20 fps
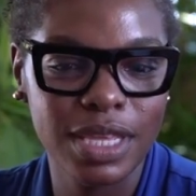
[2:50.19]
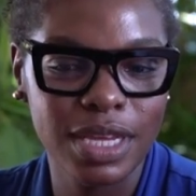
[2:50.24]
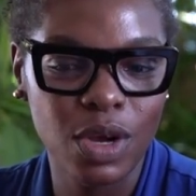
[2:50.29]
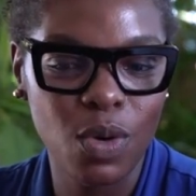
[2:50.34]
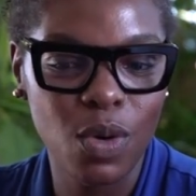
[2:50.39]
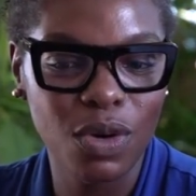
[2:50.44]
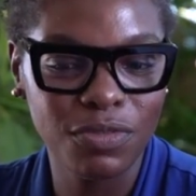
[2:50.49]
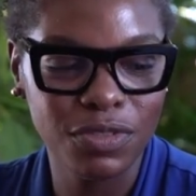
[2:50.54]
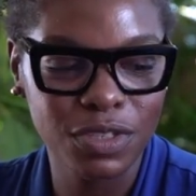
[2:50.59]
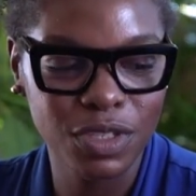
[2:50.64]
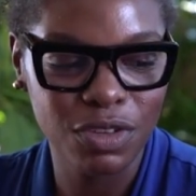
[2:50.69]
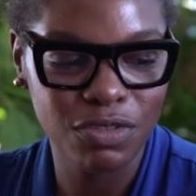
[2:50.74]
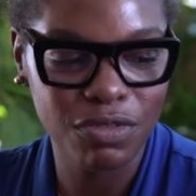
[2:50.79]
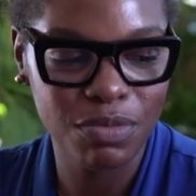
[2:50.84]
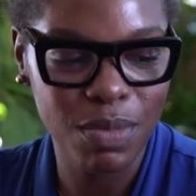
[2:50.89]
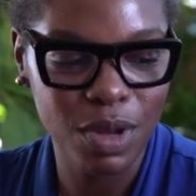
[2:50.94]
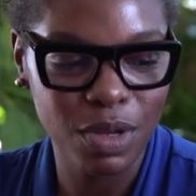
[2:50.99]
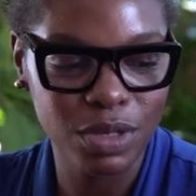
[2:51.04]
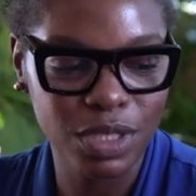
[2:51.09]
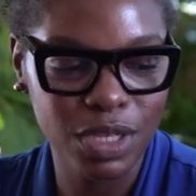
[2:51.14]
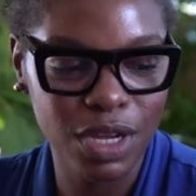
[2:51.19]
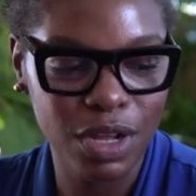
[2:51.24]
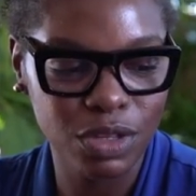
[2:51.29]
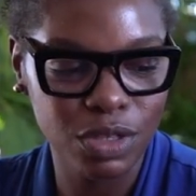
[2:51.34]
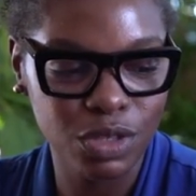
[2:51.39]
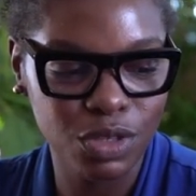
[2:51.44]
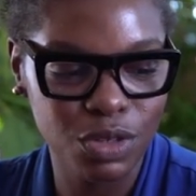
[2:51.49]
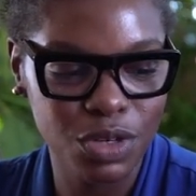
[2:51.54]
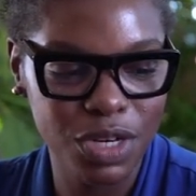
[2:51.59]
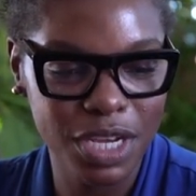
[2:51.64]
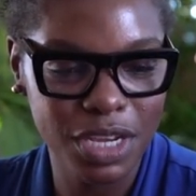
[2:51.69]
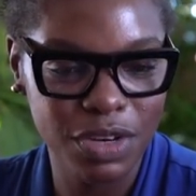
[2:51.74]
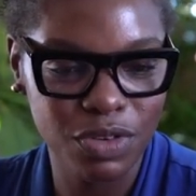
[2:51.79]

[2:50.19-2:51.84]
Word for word: the Office of Multicultural